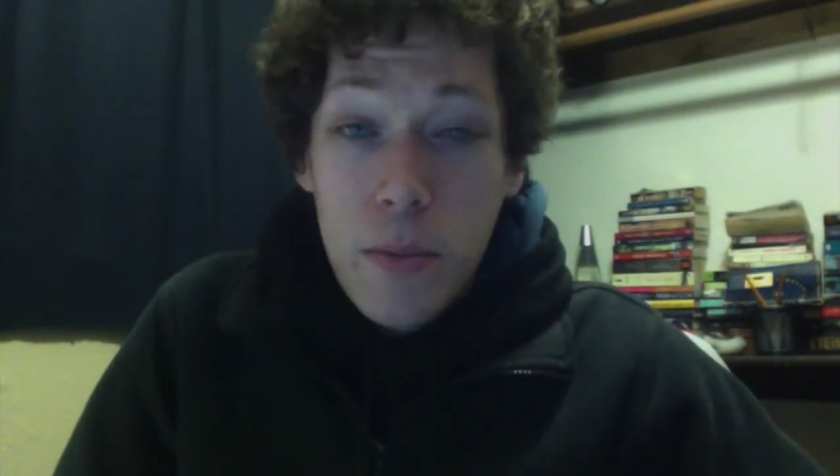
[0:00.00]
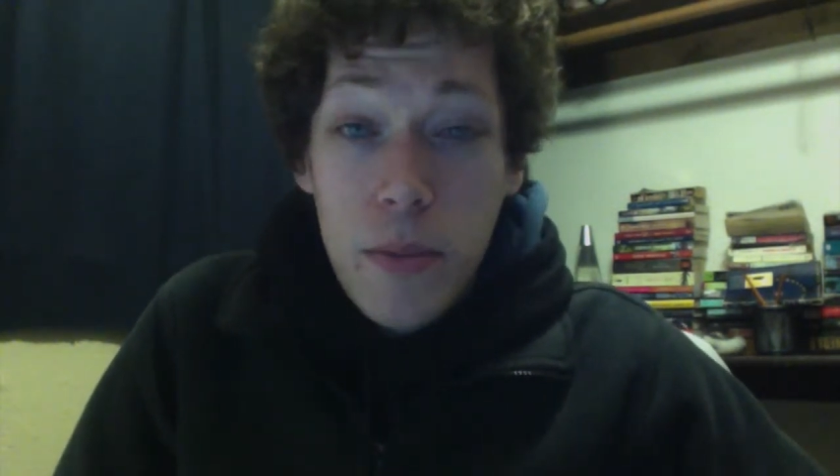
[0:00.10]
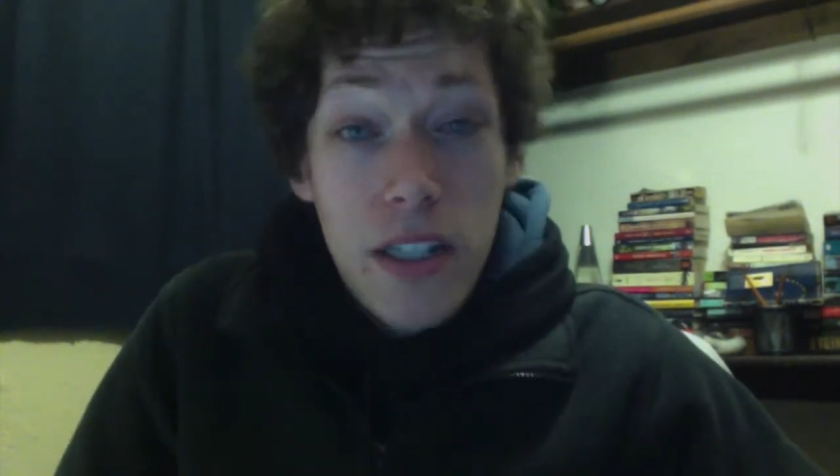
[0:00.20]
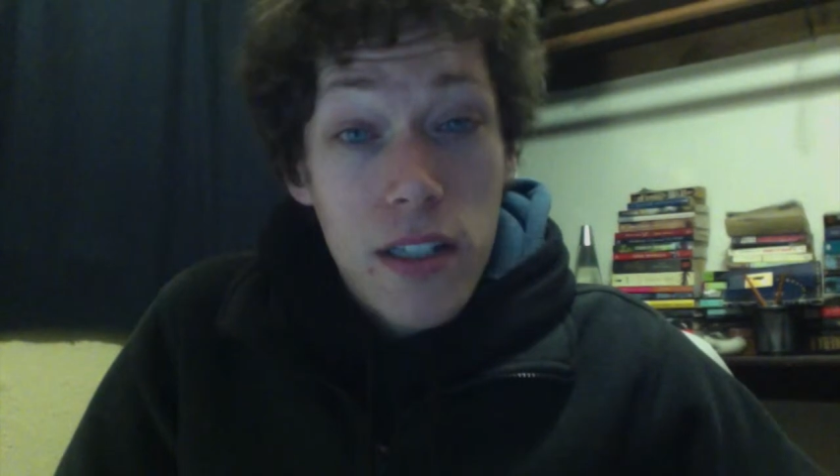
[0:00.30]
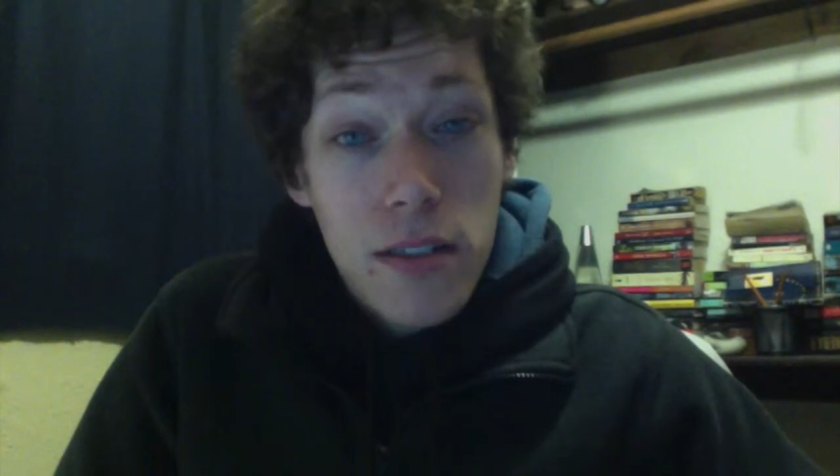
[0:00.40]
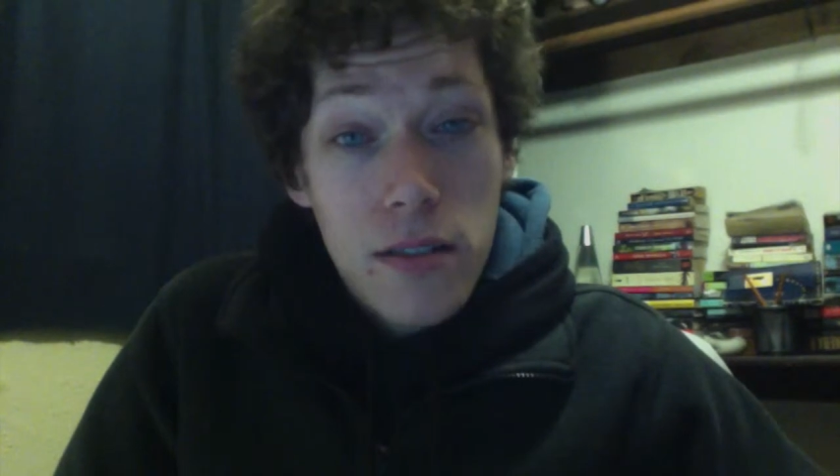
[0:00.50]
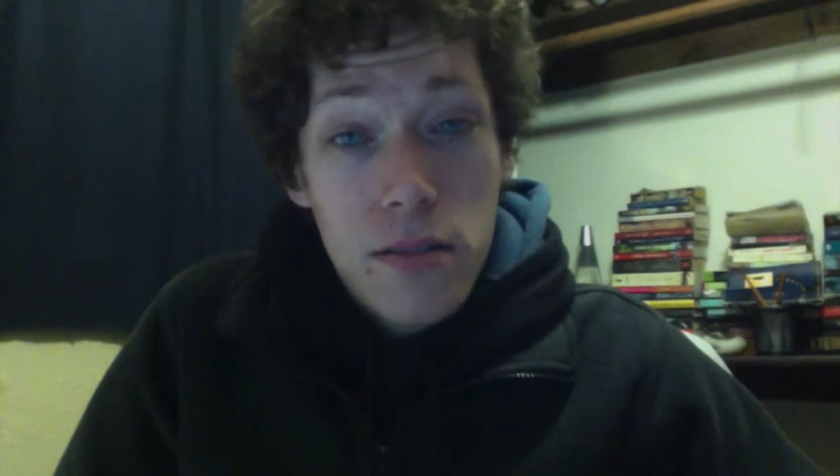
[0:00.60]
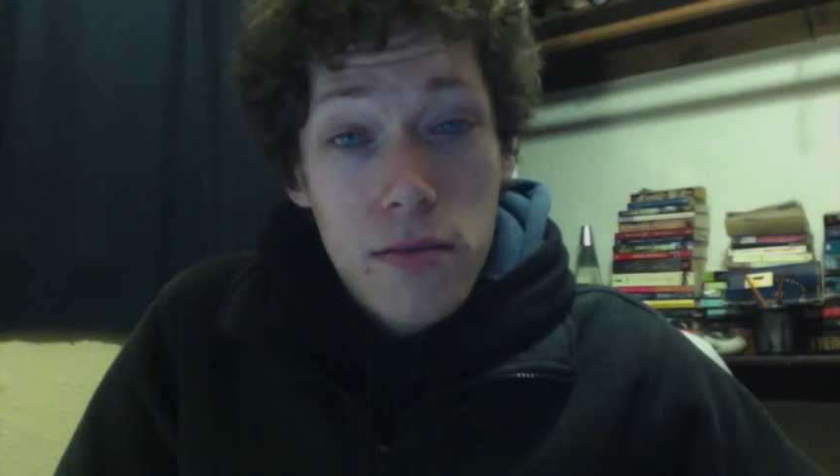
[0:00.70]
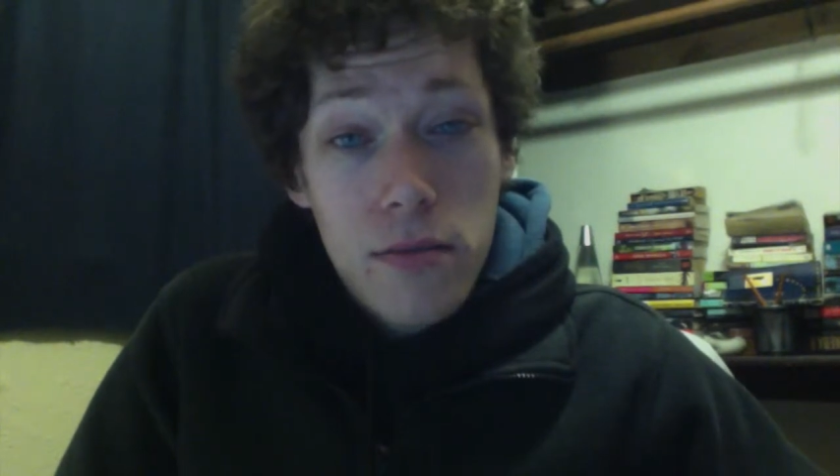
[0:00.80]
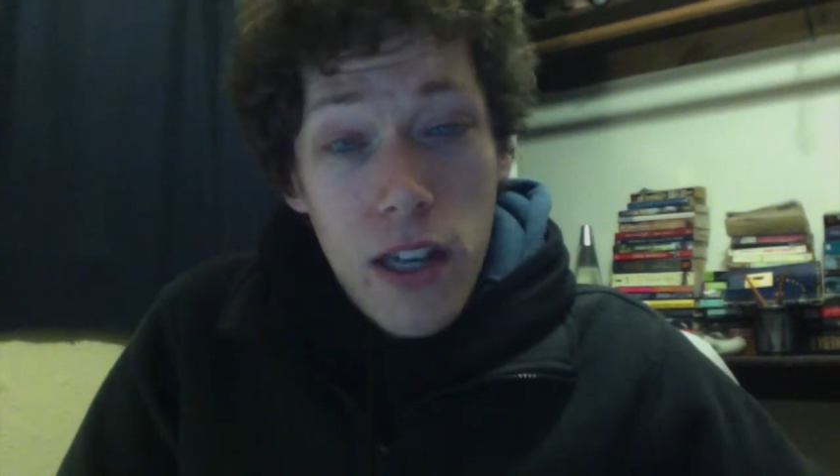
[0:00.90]
being
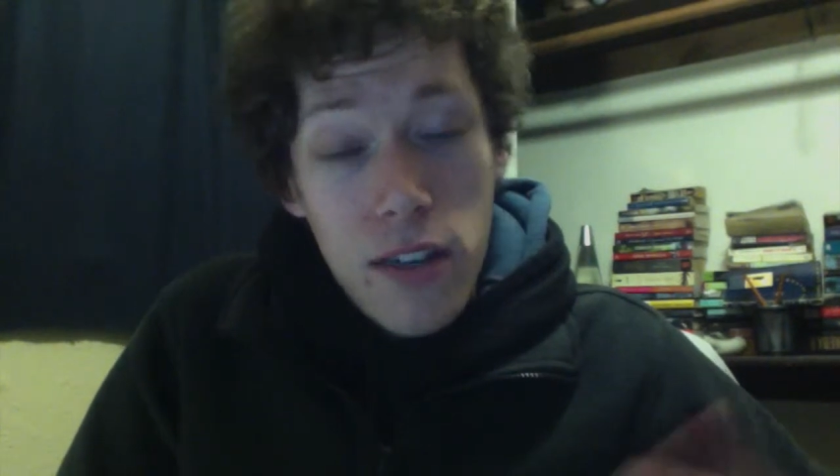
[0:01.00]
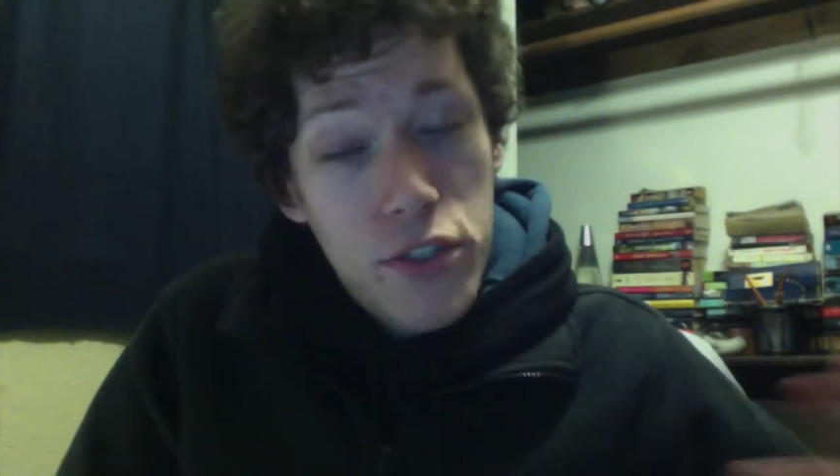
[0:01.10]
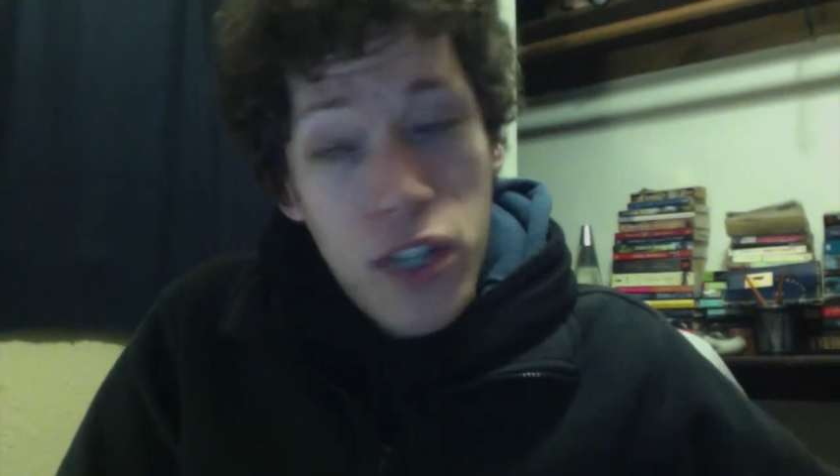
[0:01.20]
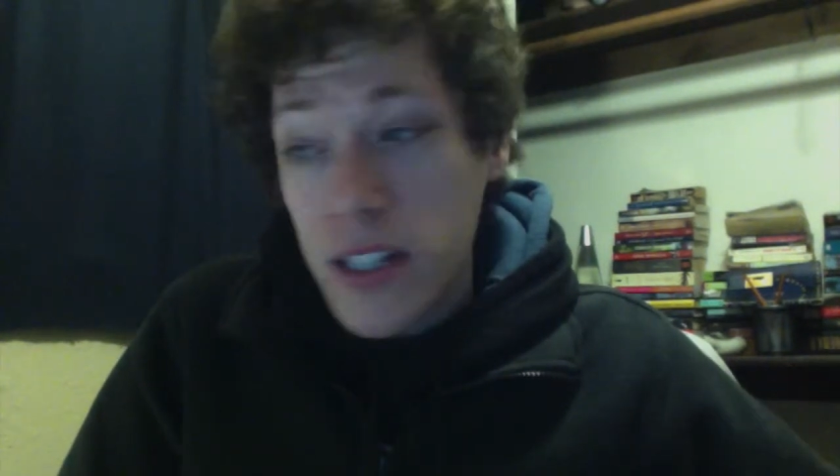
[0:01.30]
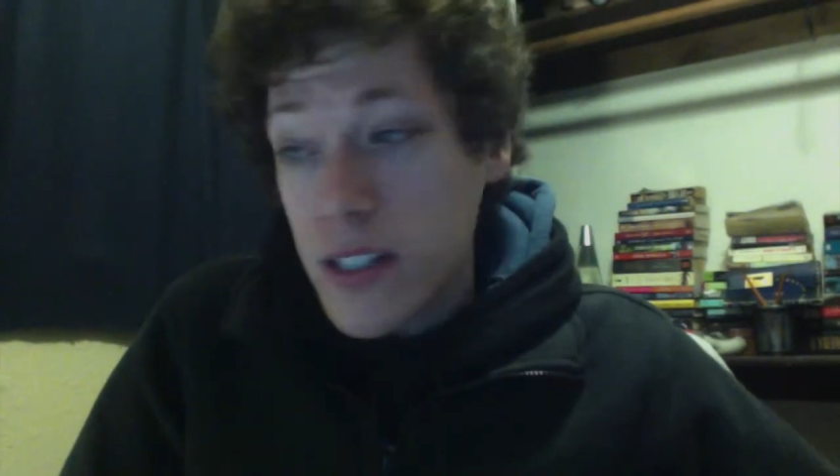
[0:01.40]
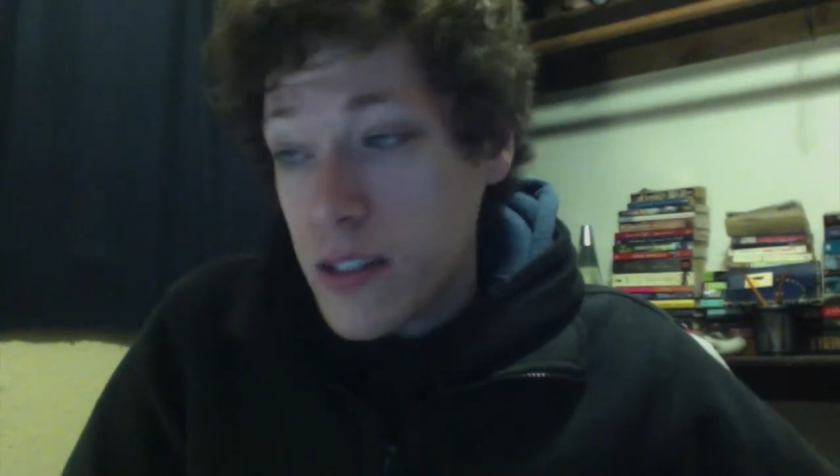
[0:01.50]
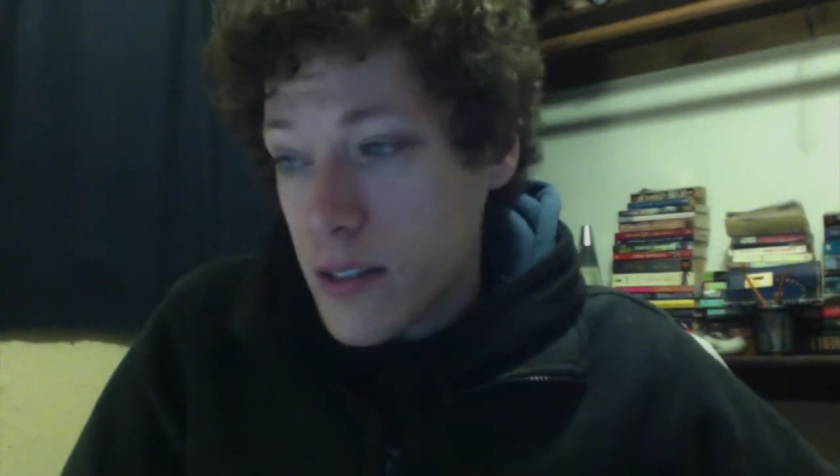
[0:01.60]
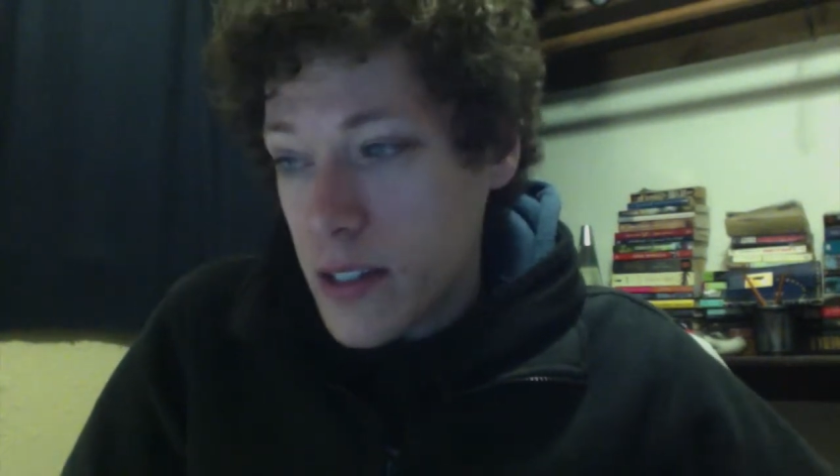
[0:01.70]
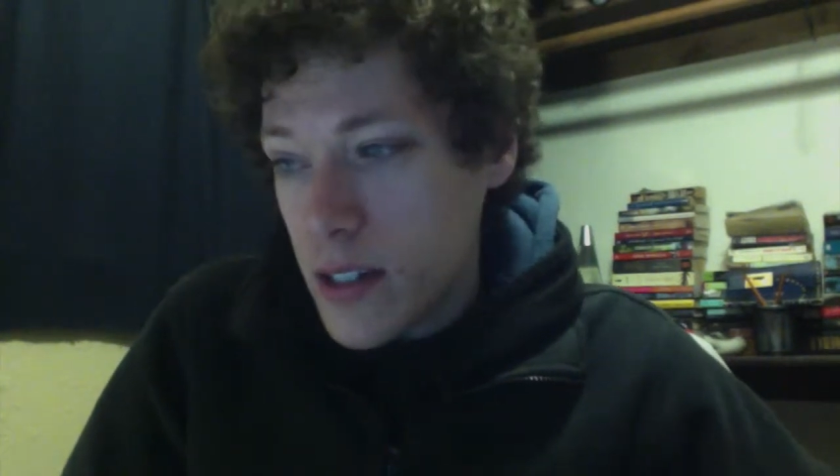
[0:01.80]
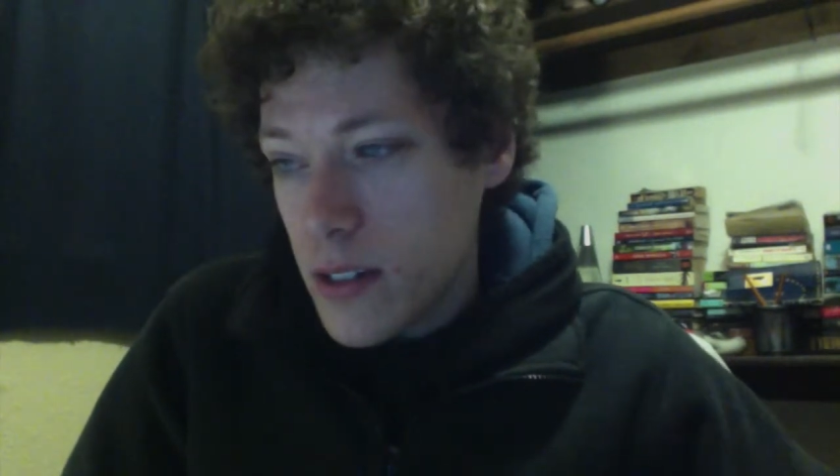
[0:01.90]
of Chinese
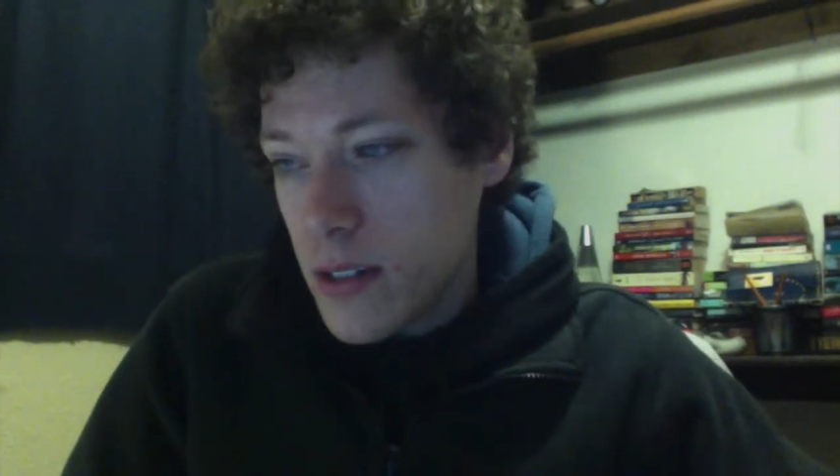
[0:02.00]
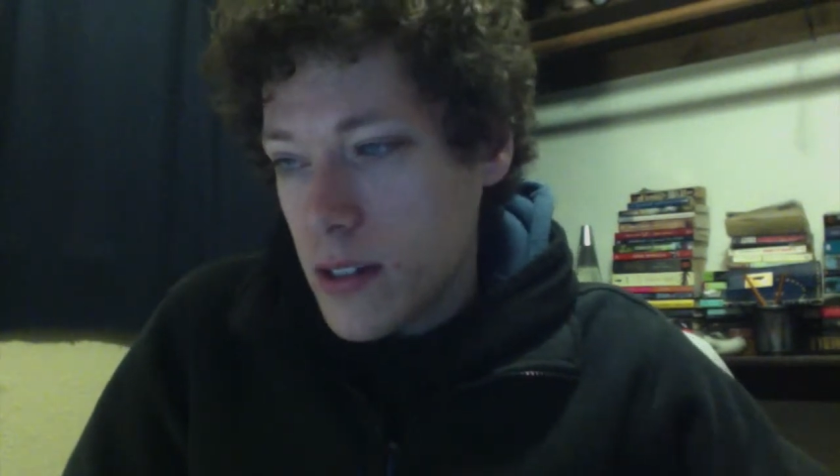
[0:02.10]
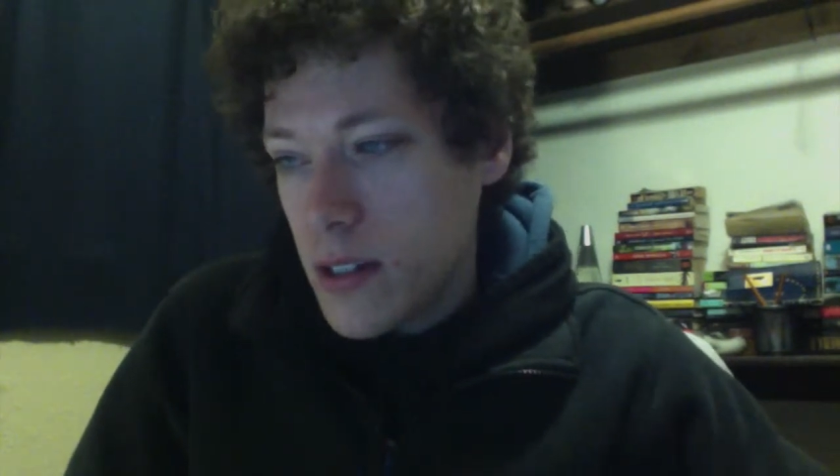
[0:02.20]
descent.